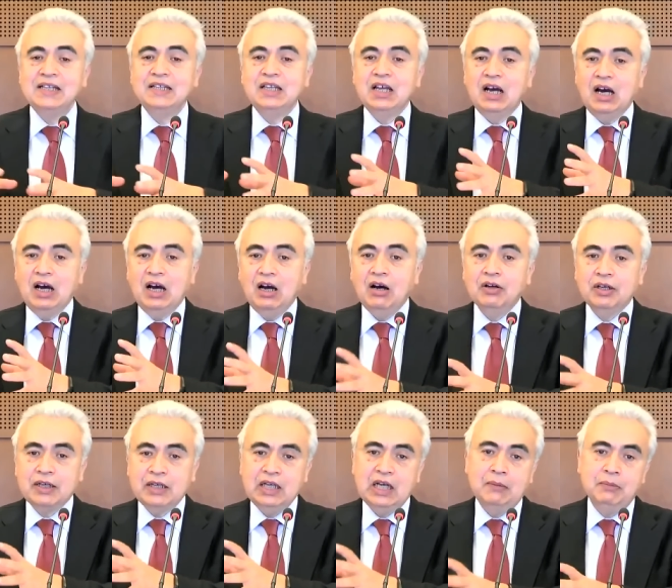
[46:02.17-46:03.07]
our
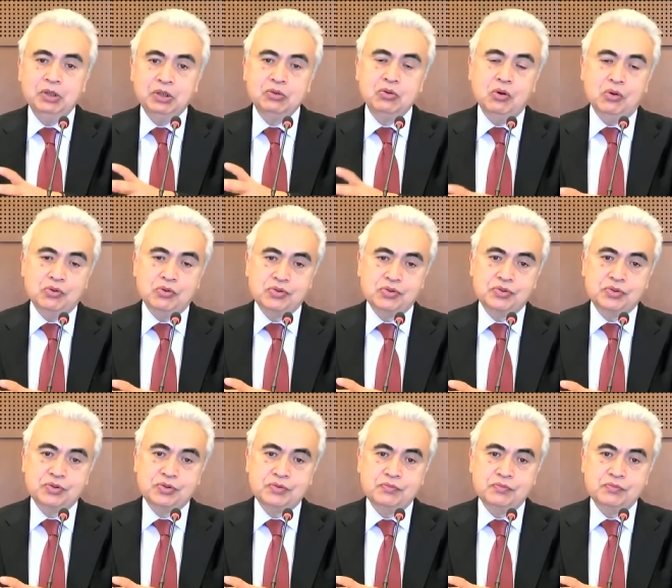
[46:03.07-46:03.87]
climate goals.